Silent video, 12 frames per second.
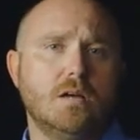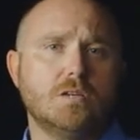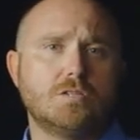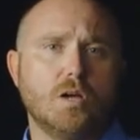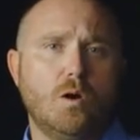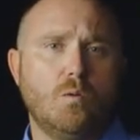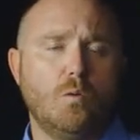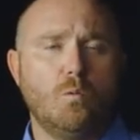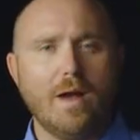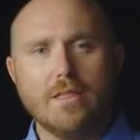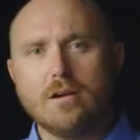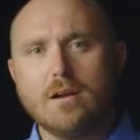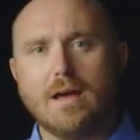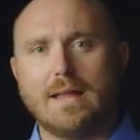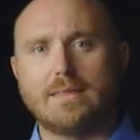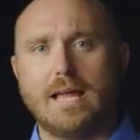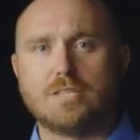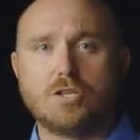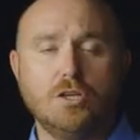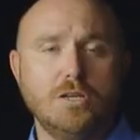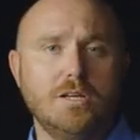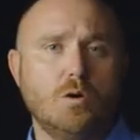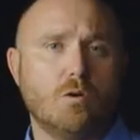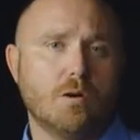So whether or not that's
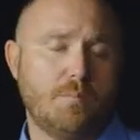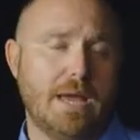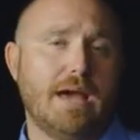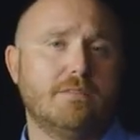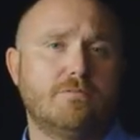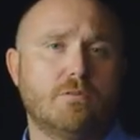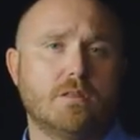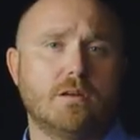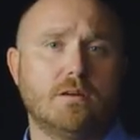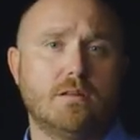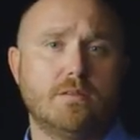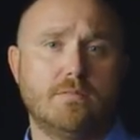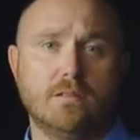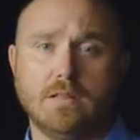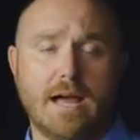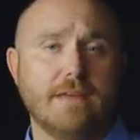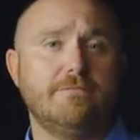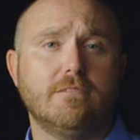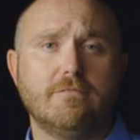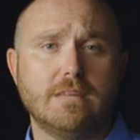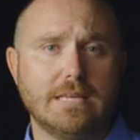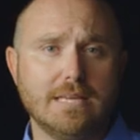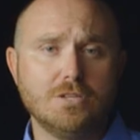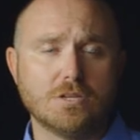good or bad for the life of
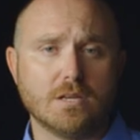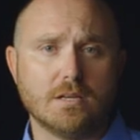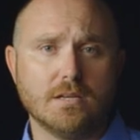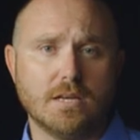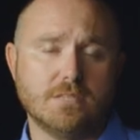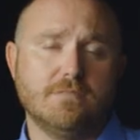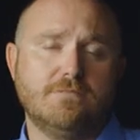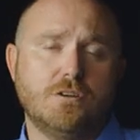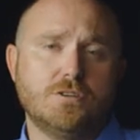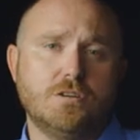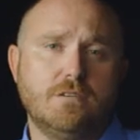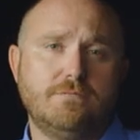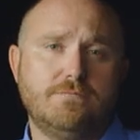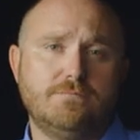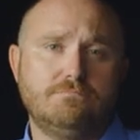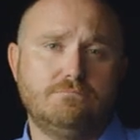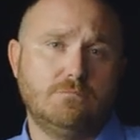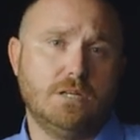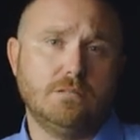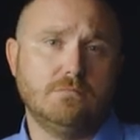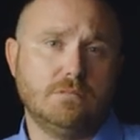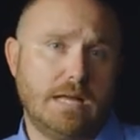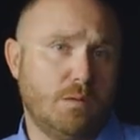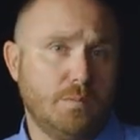the engine is a function of,
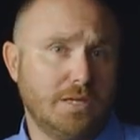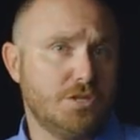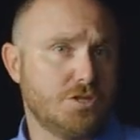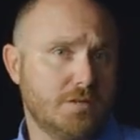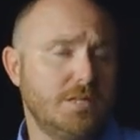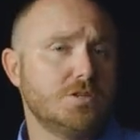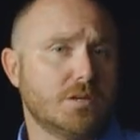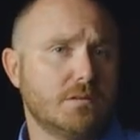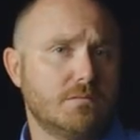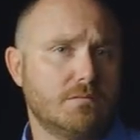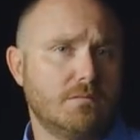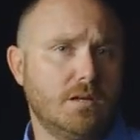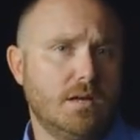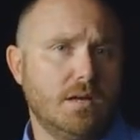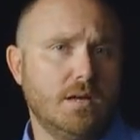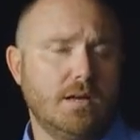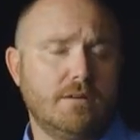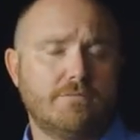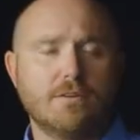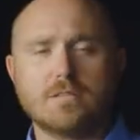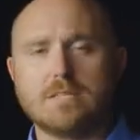well, how big is your engine? For